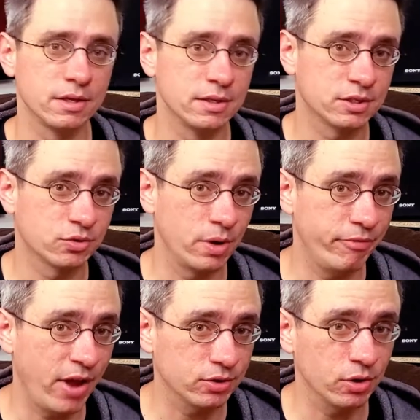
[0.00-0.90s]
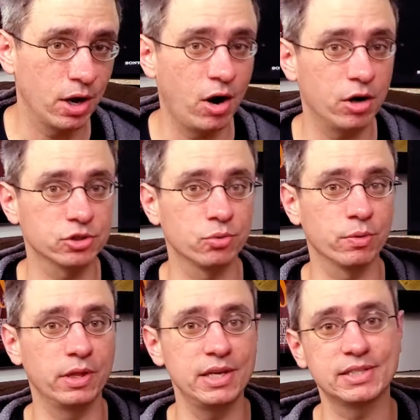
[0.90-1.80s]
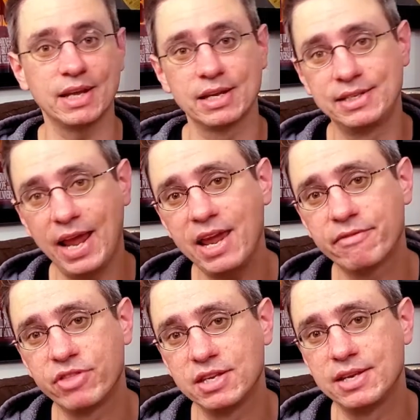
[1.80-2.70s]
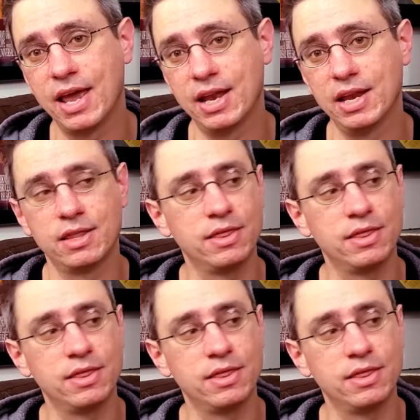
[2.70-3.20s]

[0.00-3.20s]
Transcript: Scream Factory also released Day of the Dead,